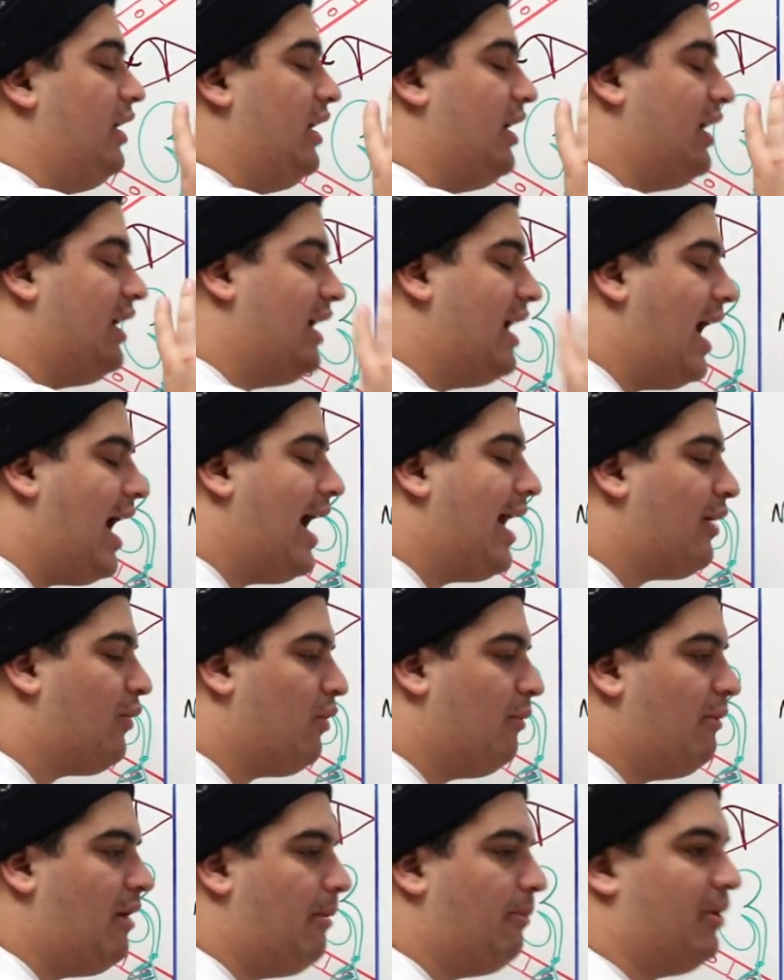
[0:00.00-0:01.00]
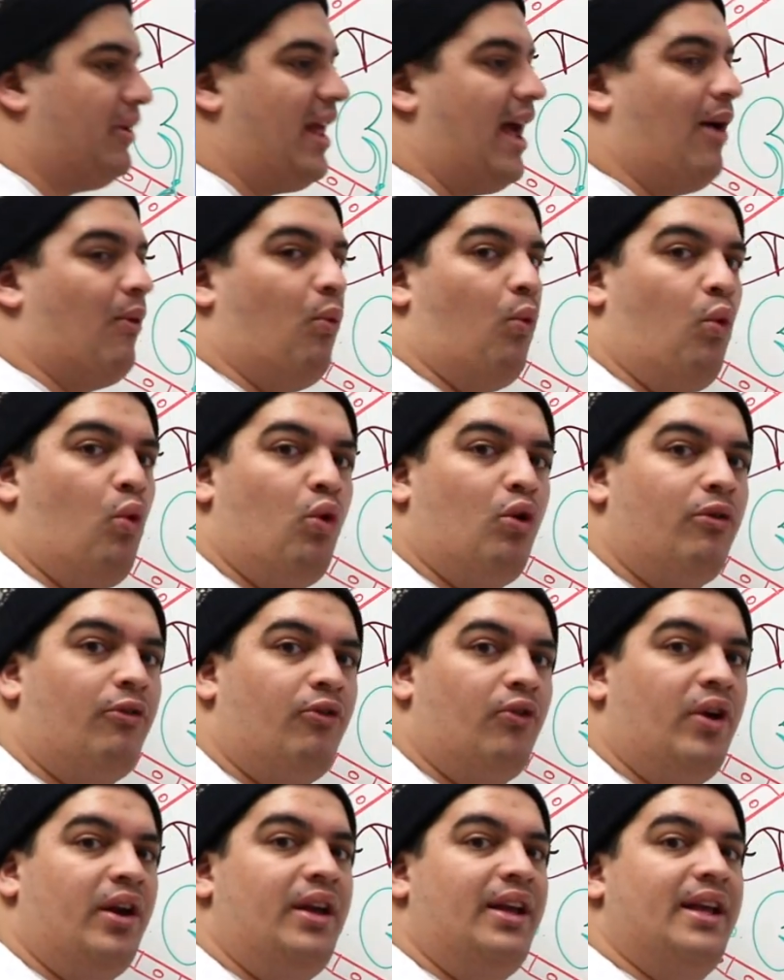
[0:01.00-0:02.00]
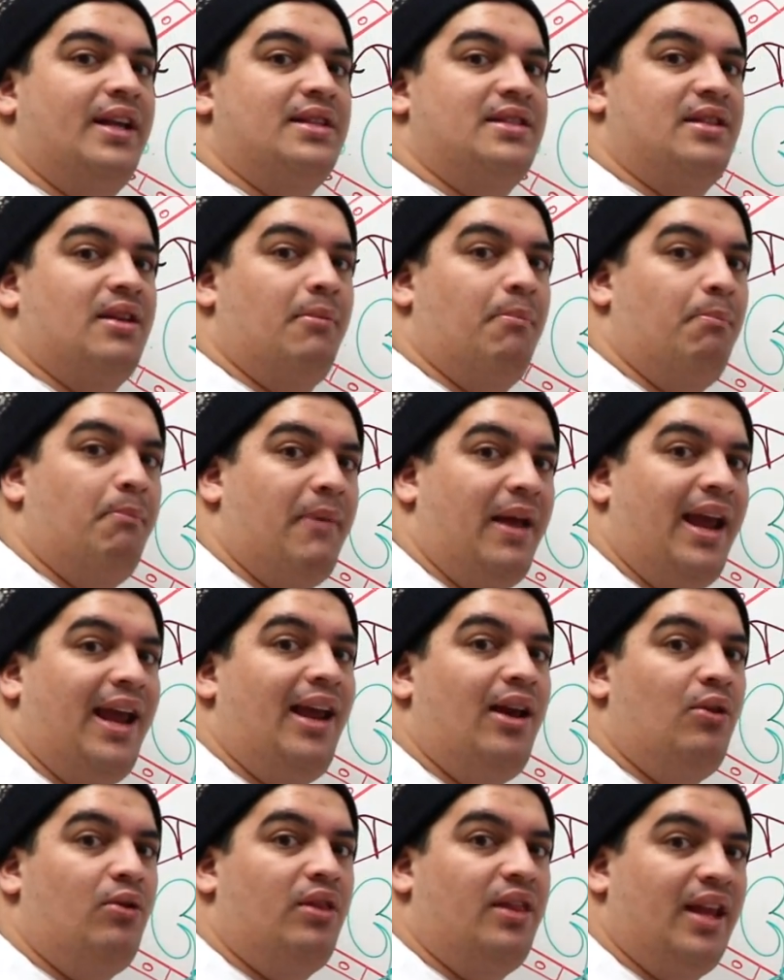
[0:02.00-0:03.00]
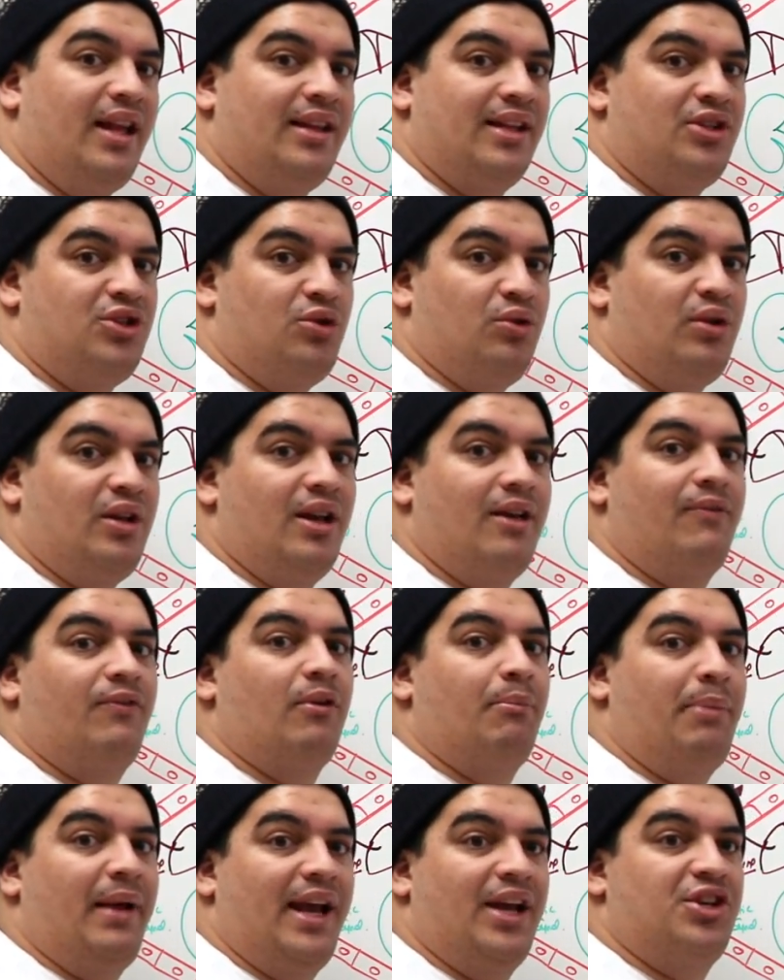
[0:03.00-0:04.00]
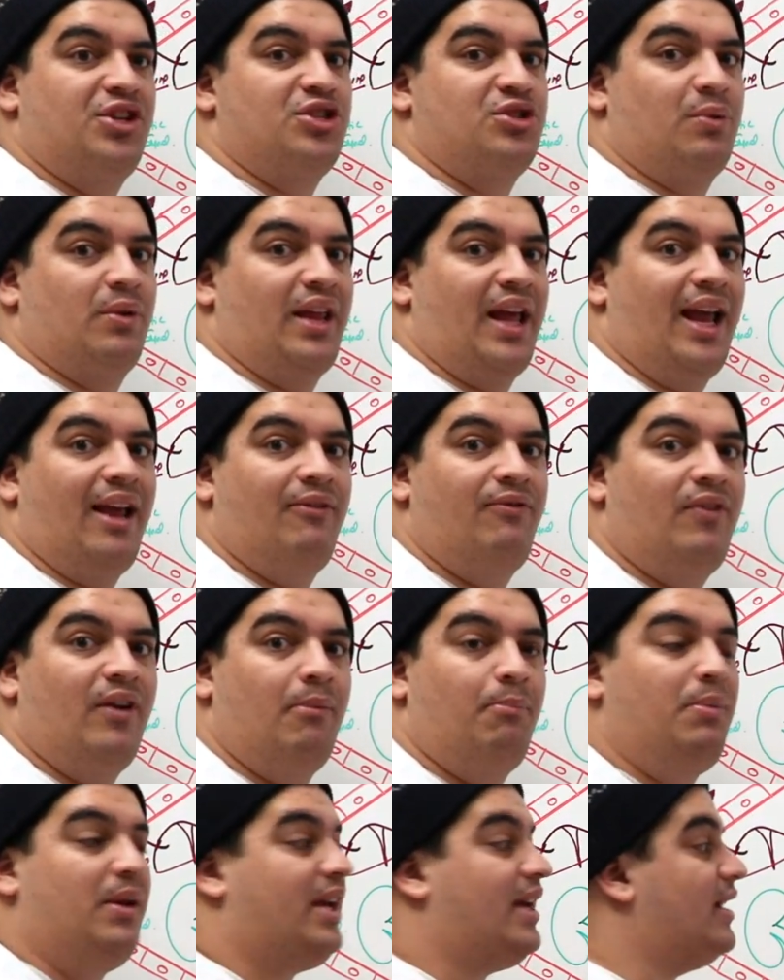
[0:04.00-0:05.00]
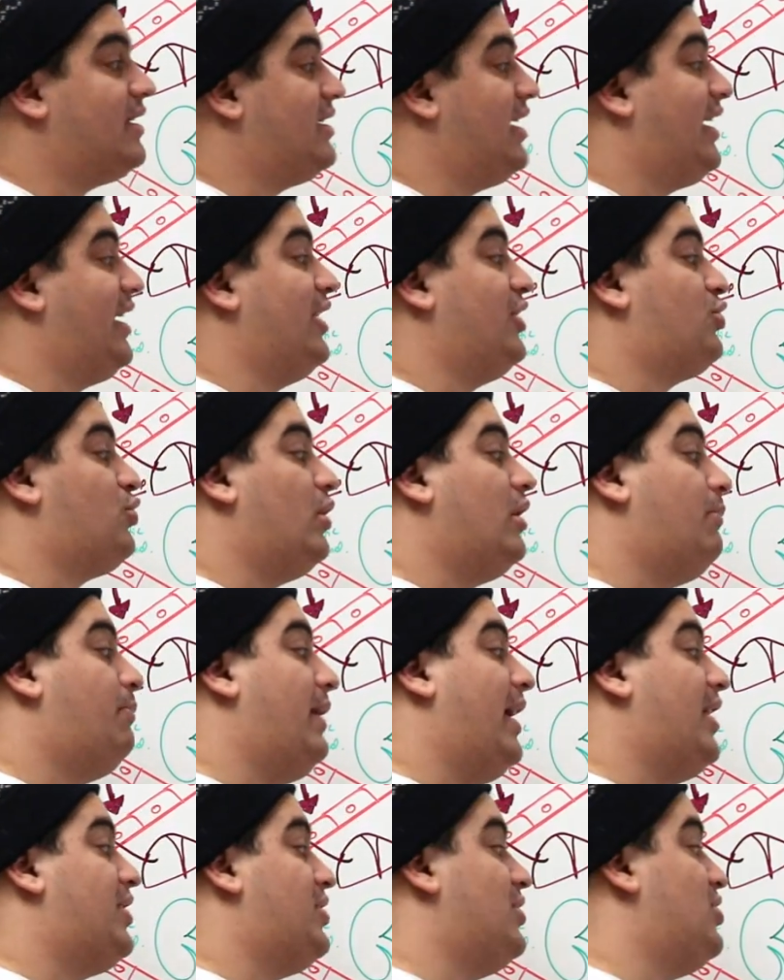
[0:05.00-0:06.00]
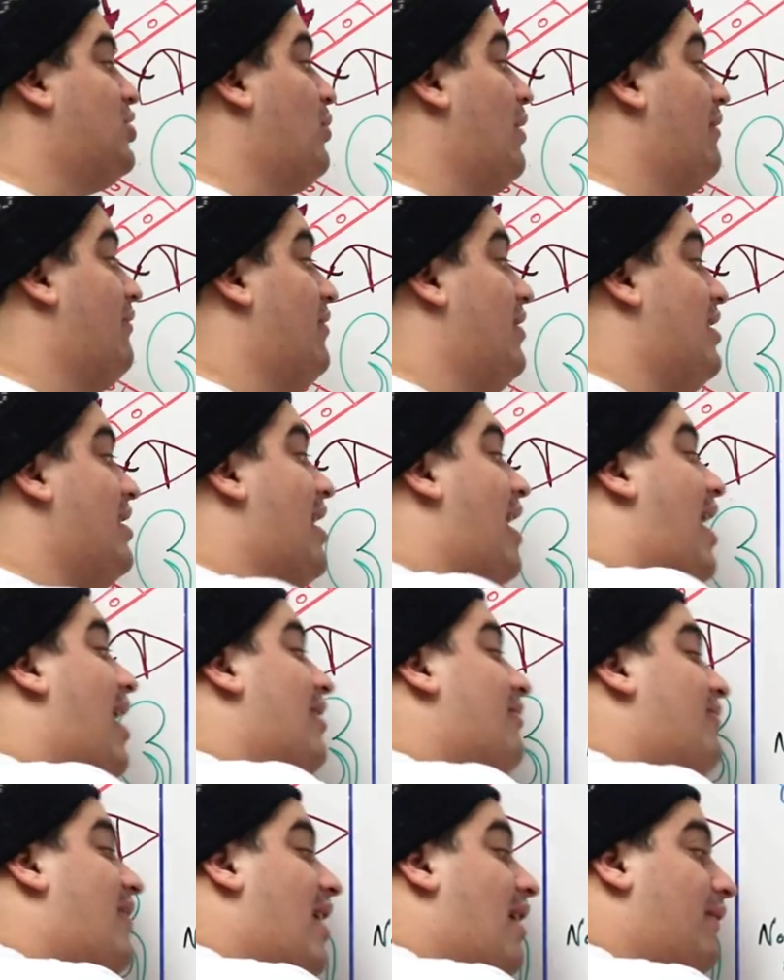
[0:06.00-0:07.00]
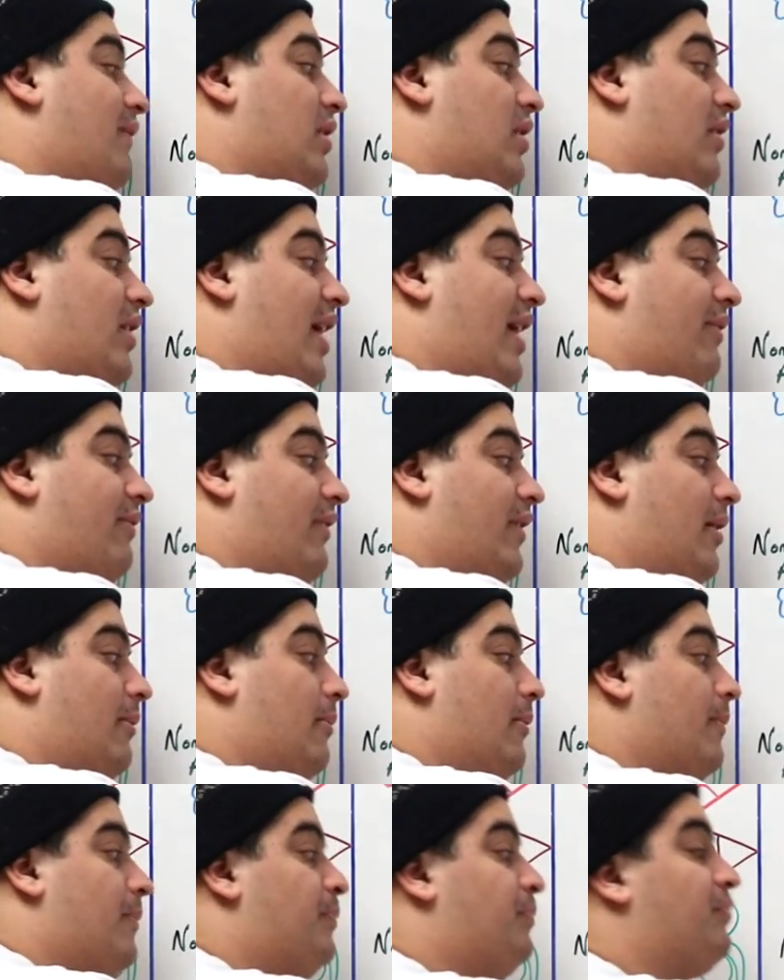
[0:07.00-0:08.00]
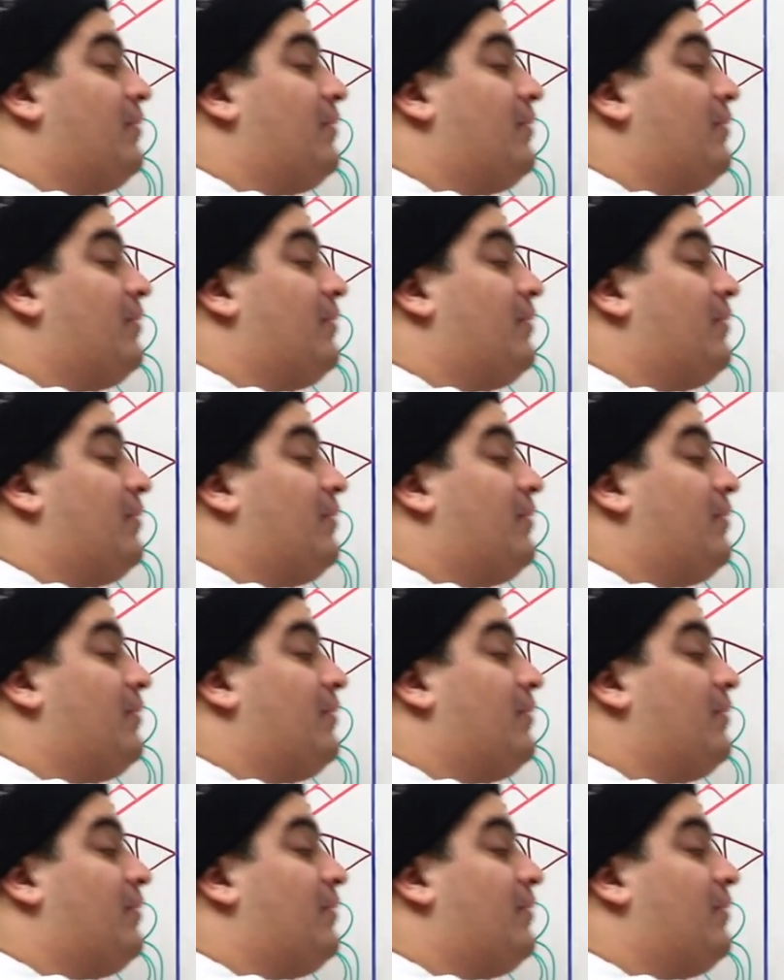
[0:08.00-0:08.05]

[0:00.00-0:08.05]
You gotta remember that. Warfarin is the main thing that you give for patients with AFib because it can treat patients who have non-valvular AFib